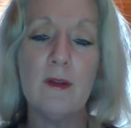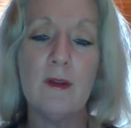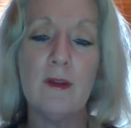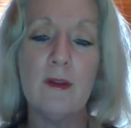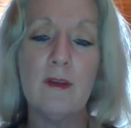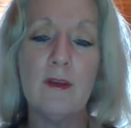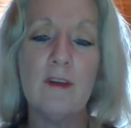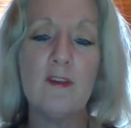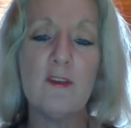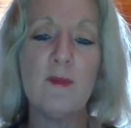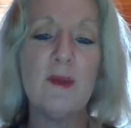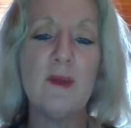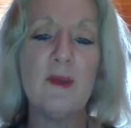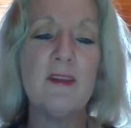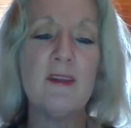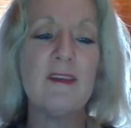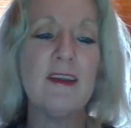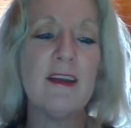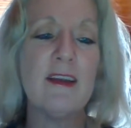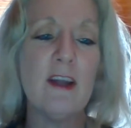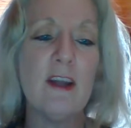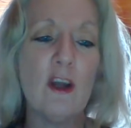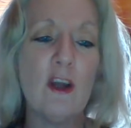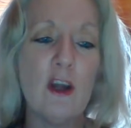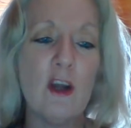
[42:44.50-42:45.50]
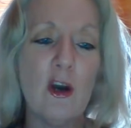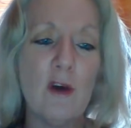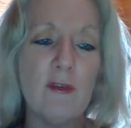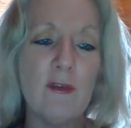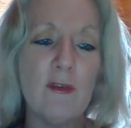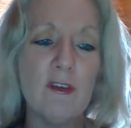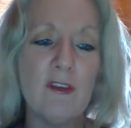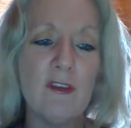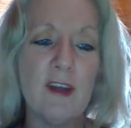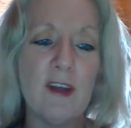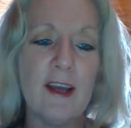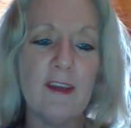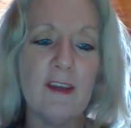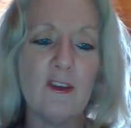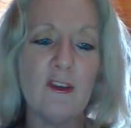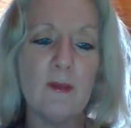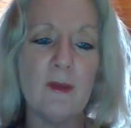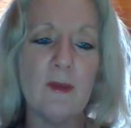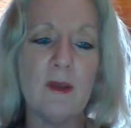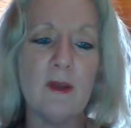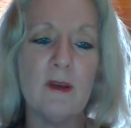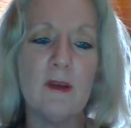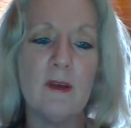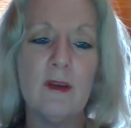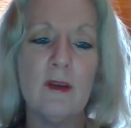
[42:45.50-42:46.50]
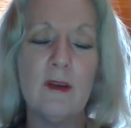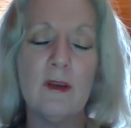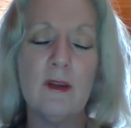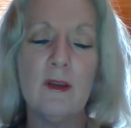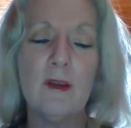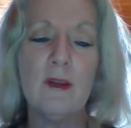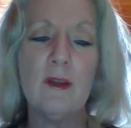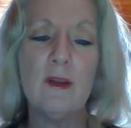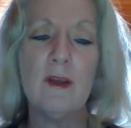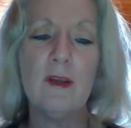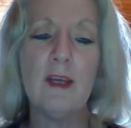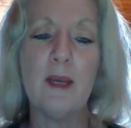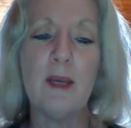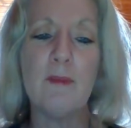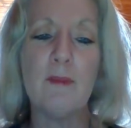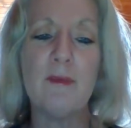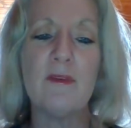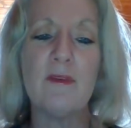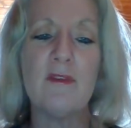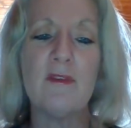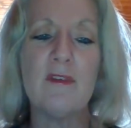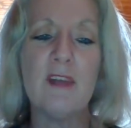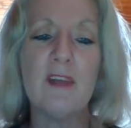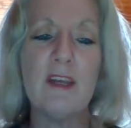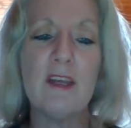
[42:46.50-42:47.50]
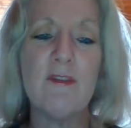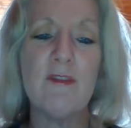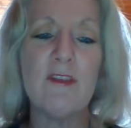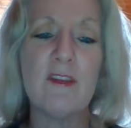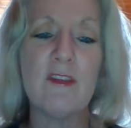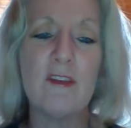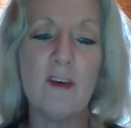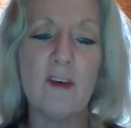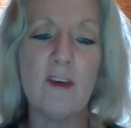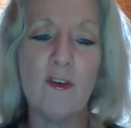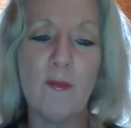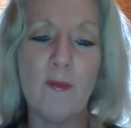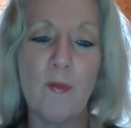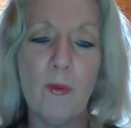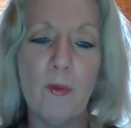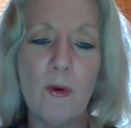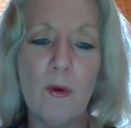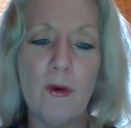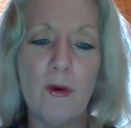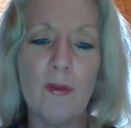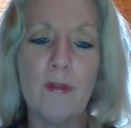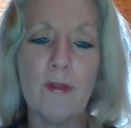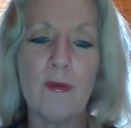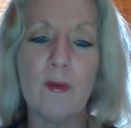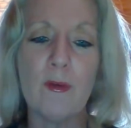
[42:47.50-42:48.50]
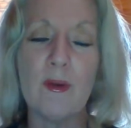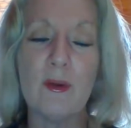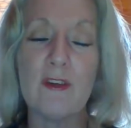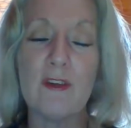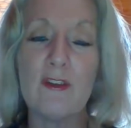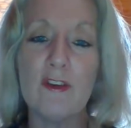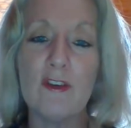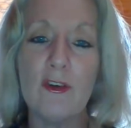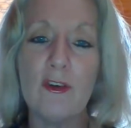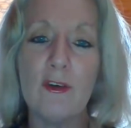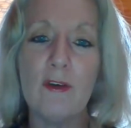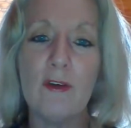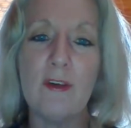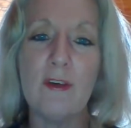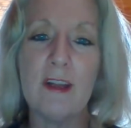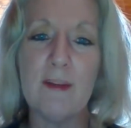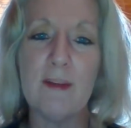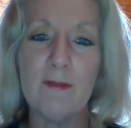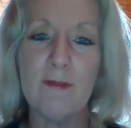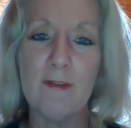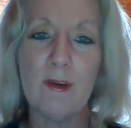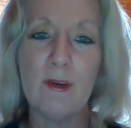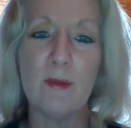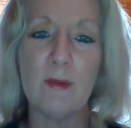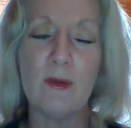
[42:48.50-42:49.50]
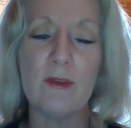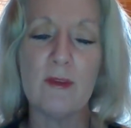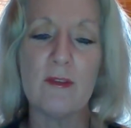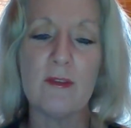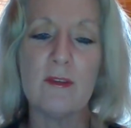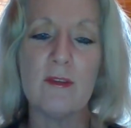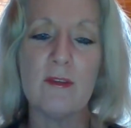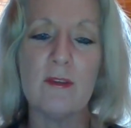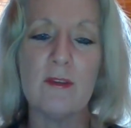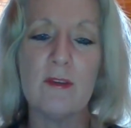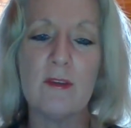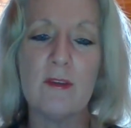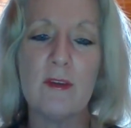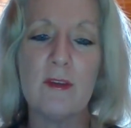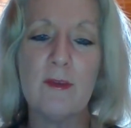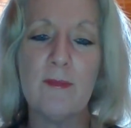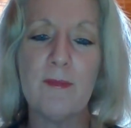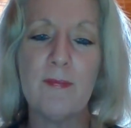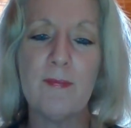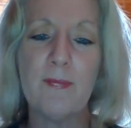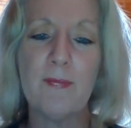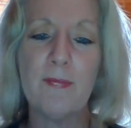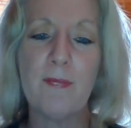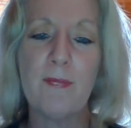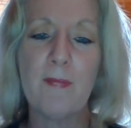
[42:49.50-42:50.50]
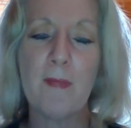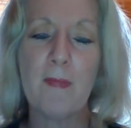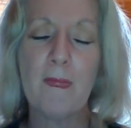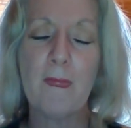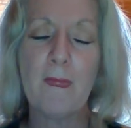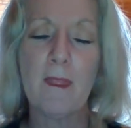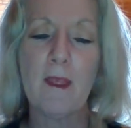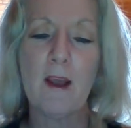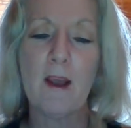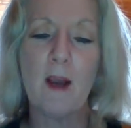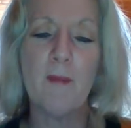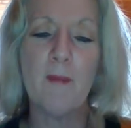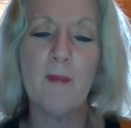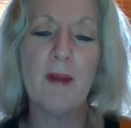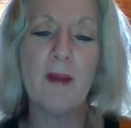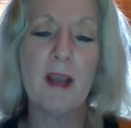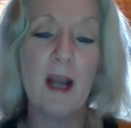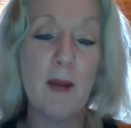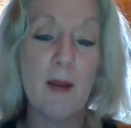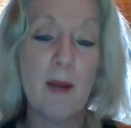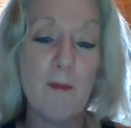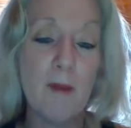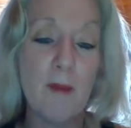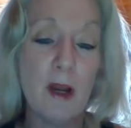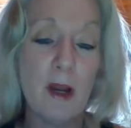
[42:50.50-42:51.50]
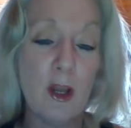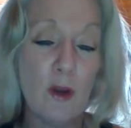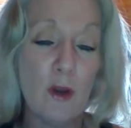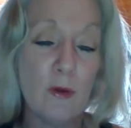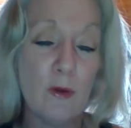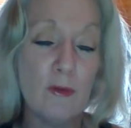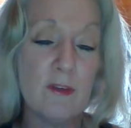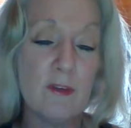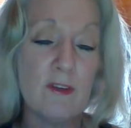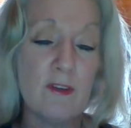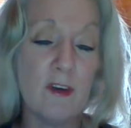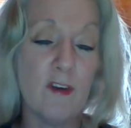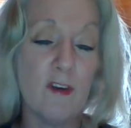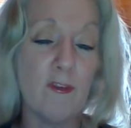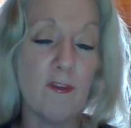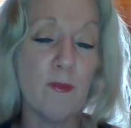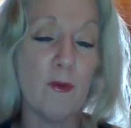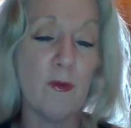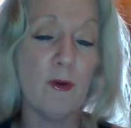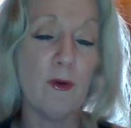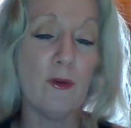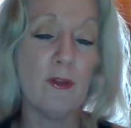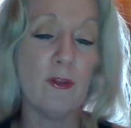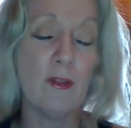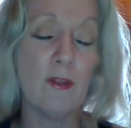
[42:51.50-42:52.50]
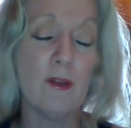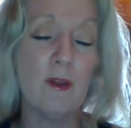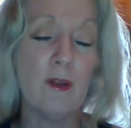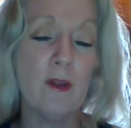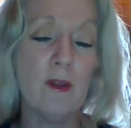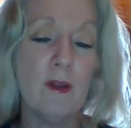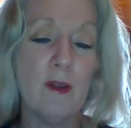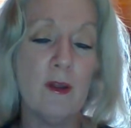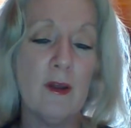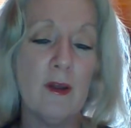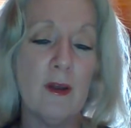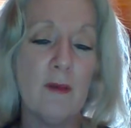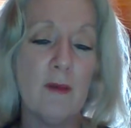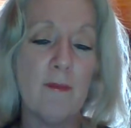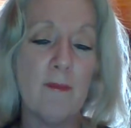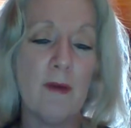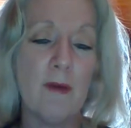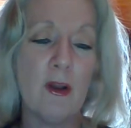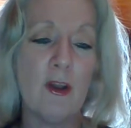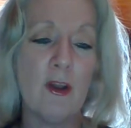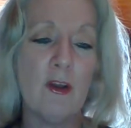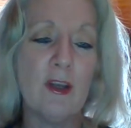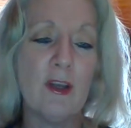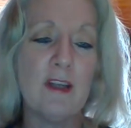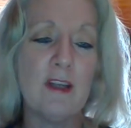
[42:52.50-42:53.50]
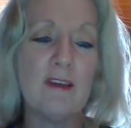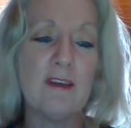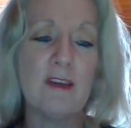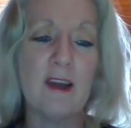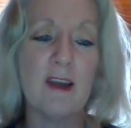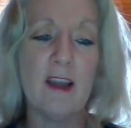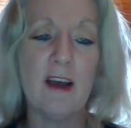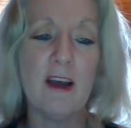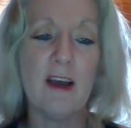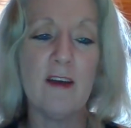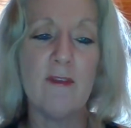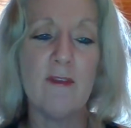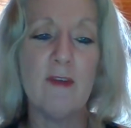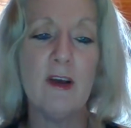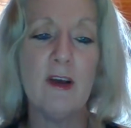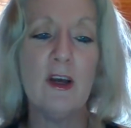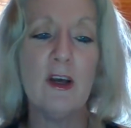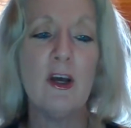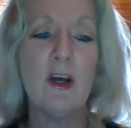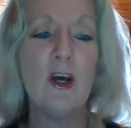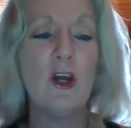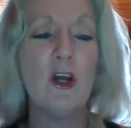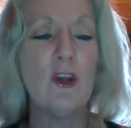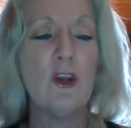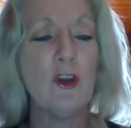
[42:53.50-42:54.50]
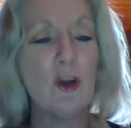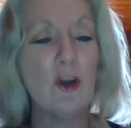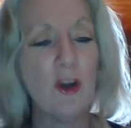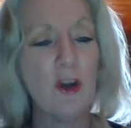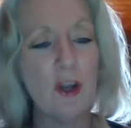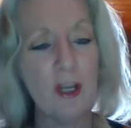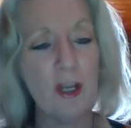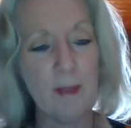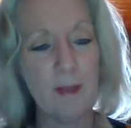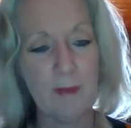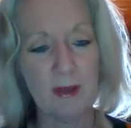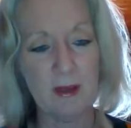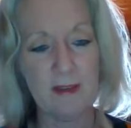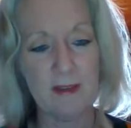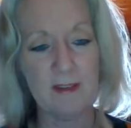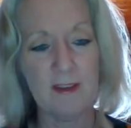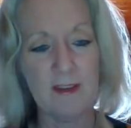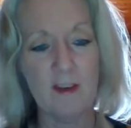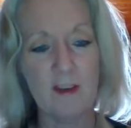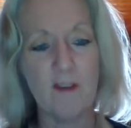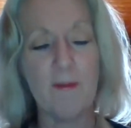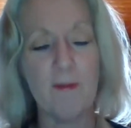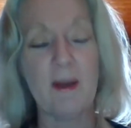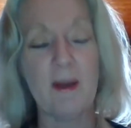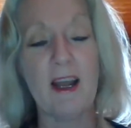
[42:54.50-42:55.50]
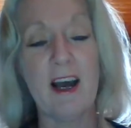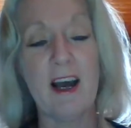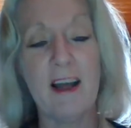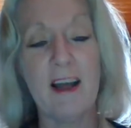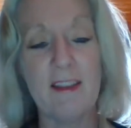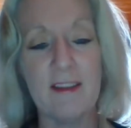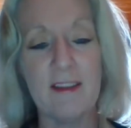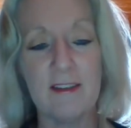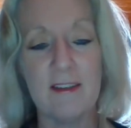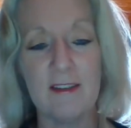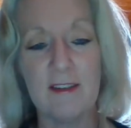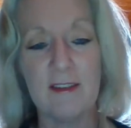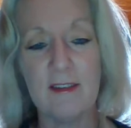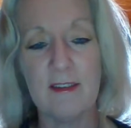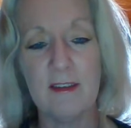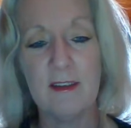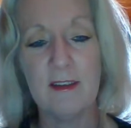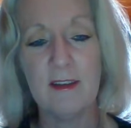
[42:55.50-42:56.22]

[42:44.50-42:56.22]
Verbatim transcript: This means letting go of attachment and perceived self worth through external influences. I become my own self worth by learning to love not only myself but others.